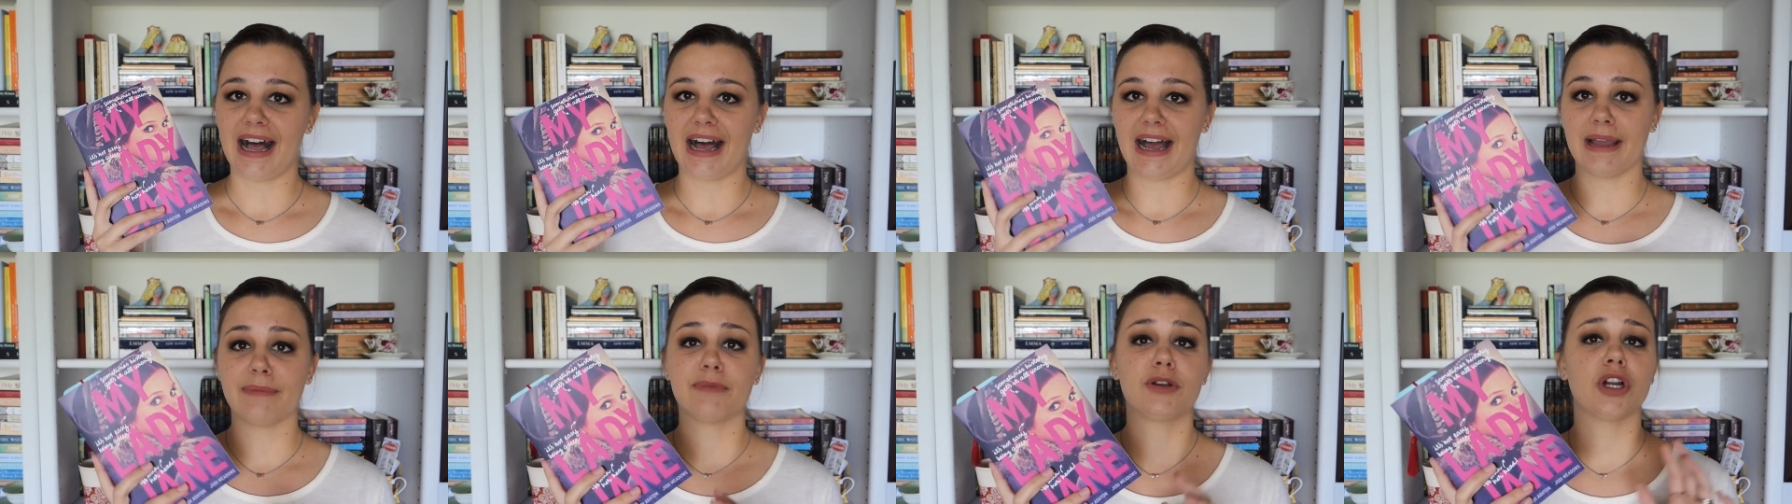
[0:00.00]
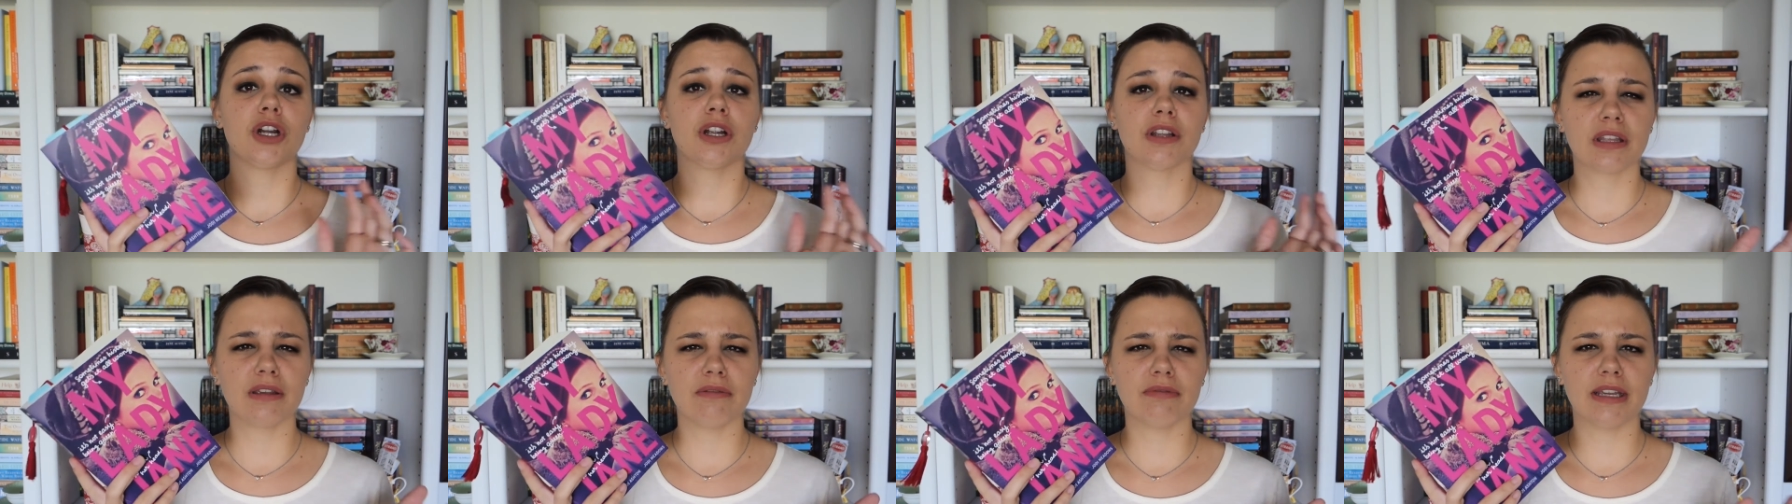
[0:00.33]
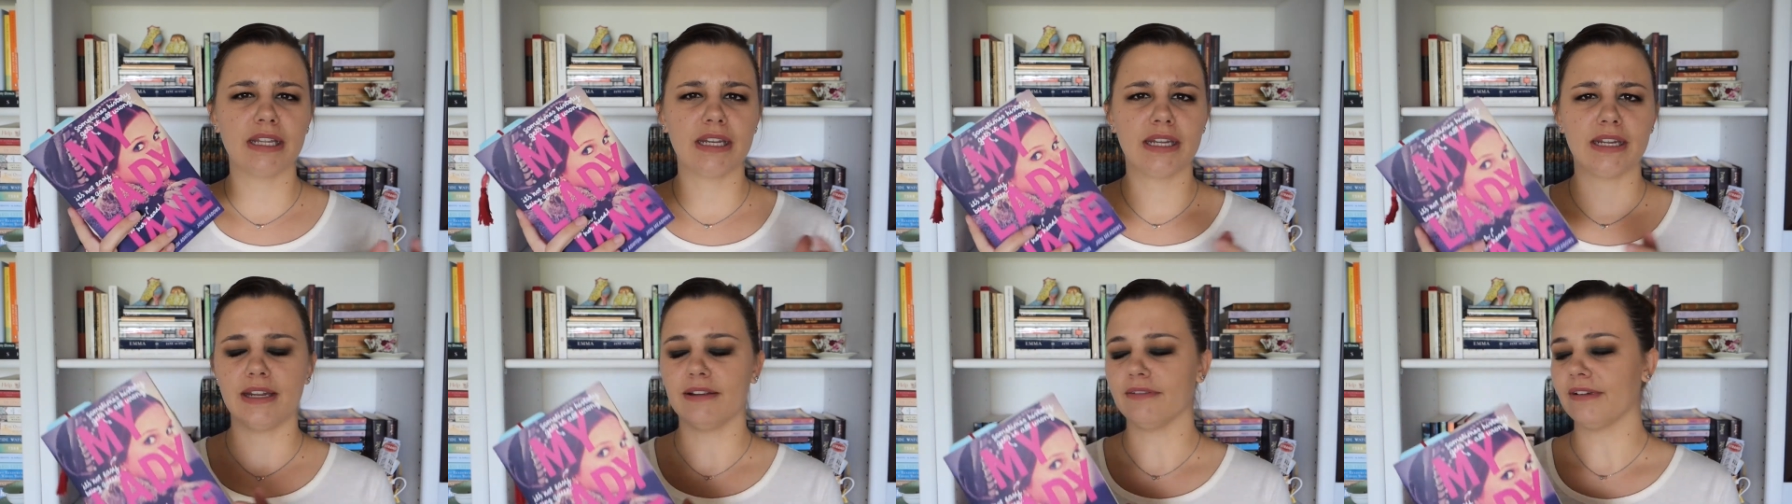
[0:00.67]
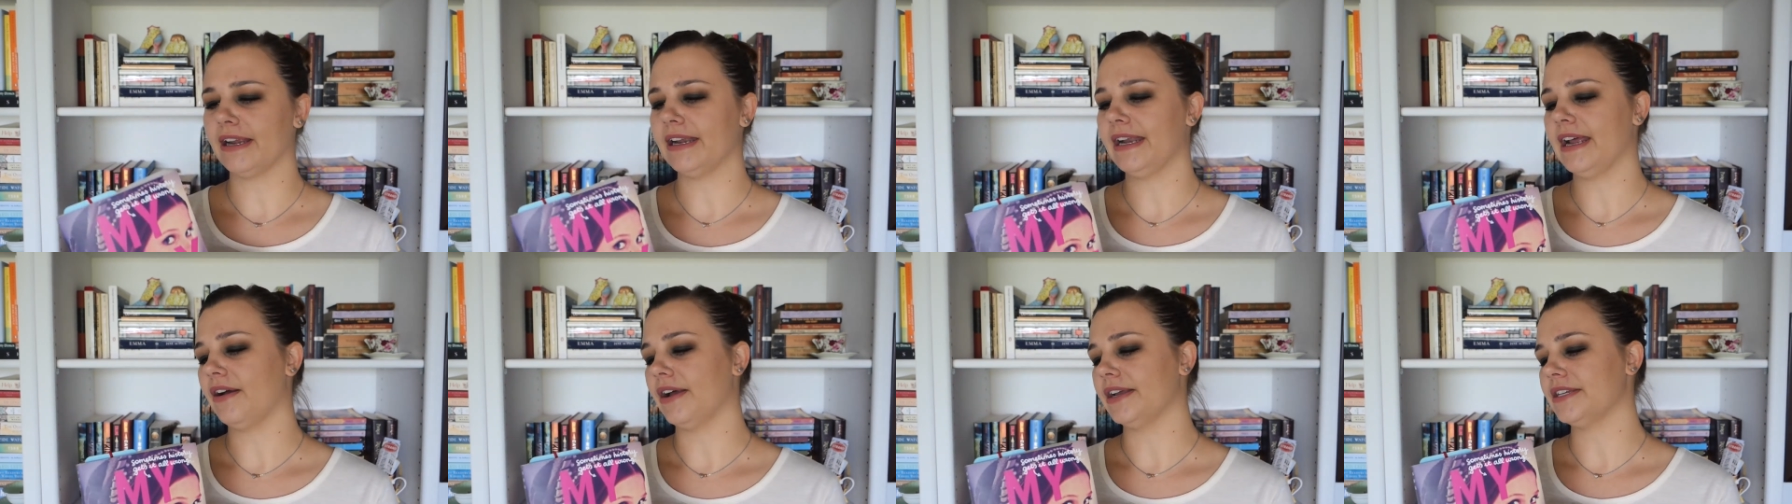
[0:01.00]
I'm currently reading it
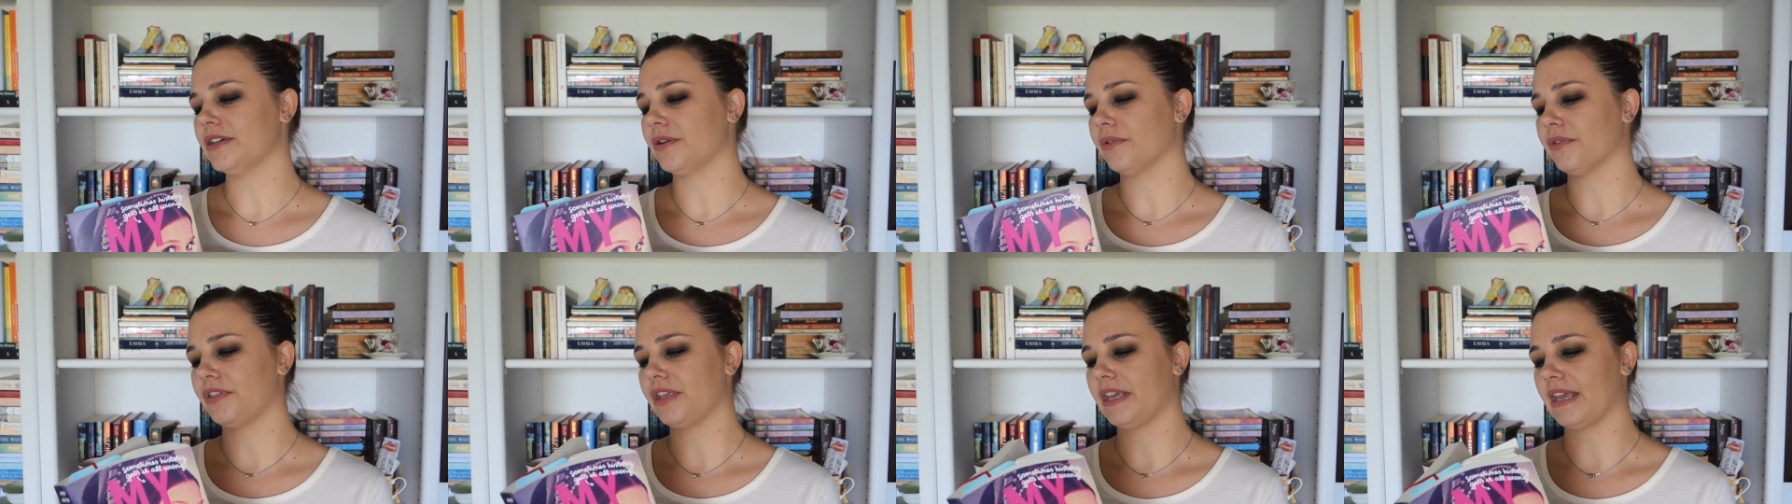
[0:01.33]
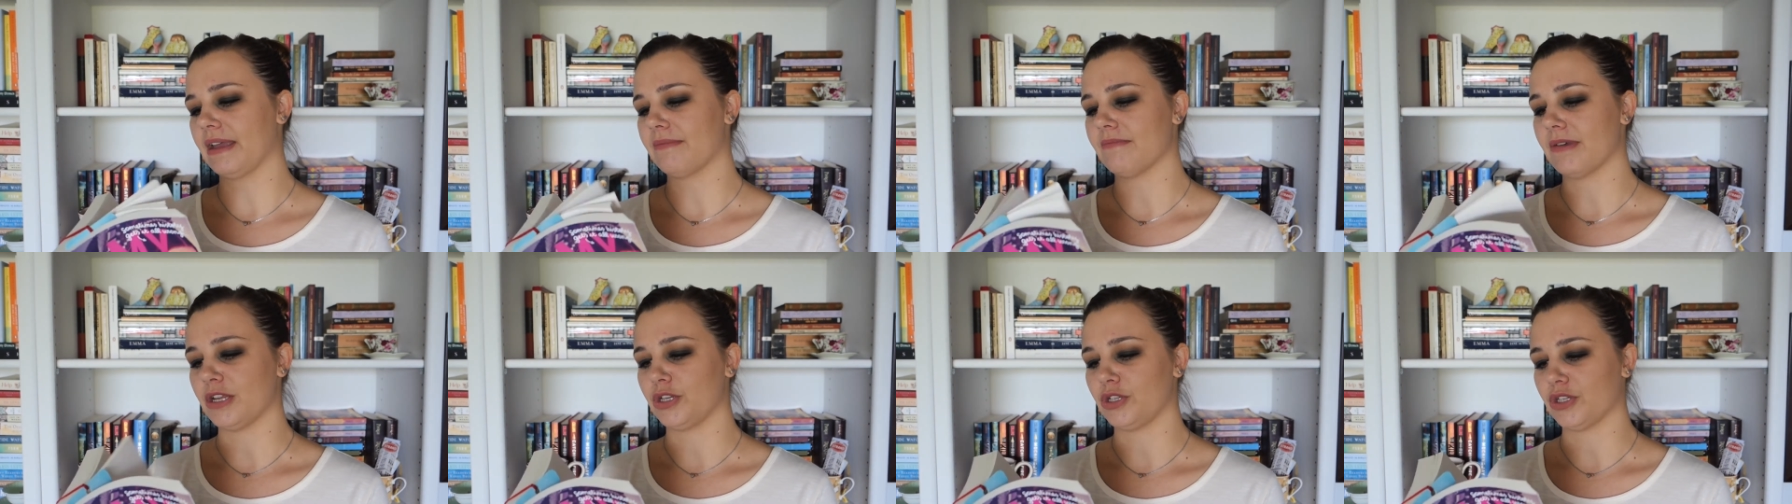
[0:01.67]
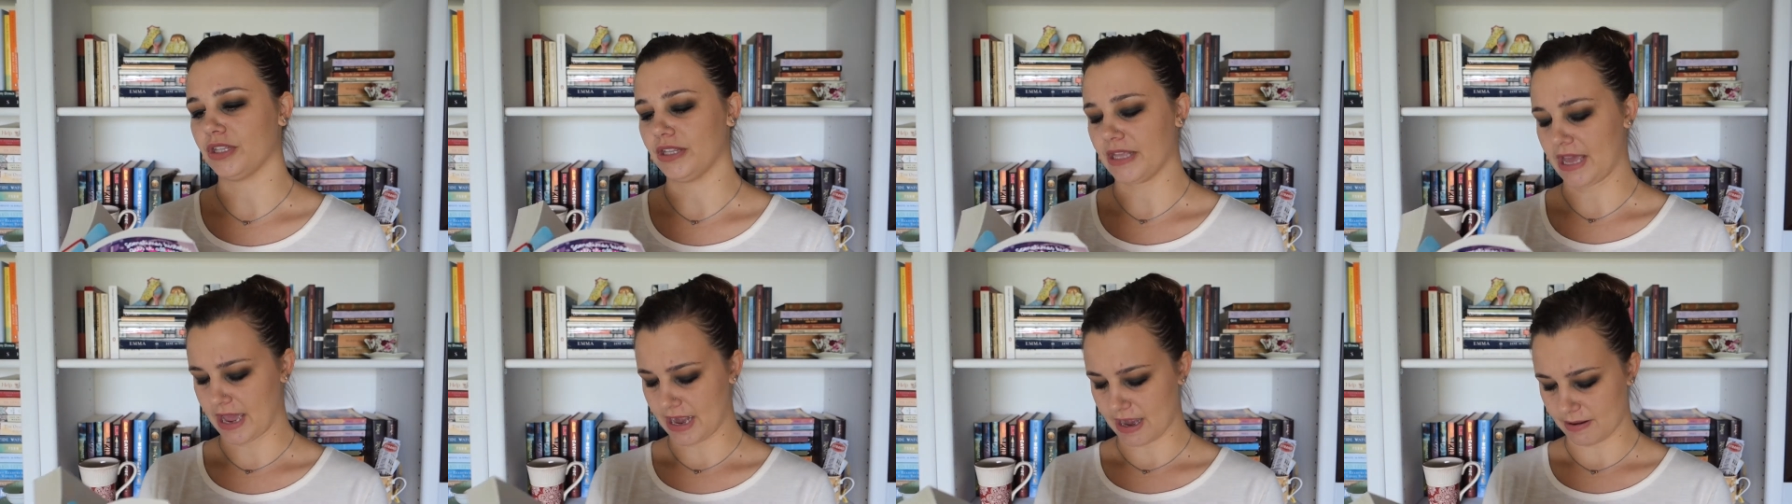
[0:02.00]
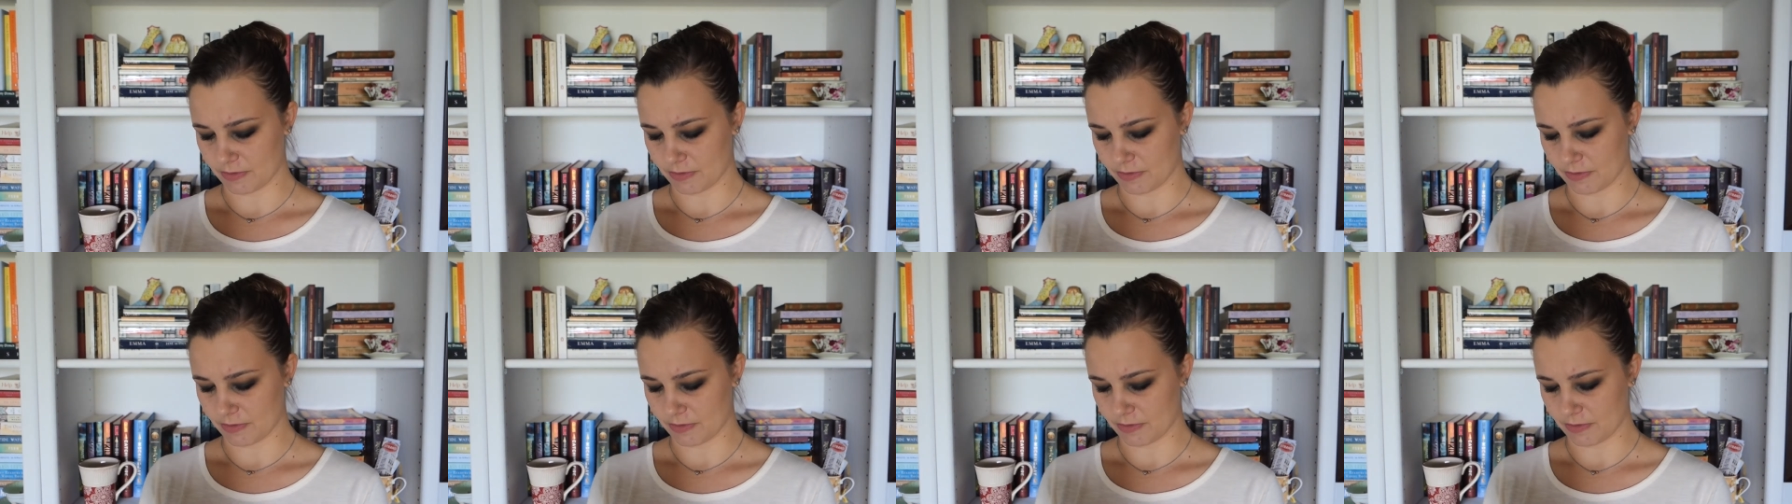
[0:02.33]
right now. I don't think I mentioned that.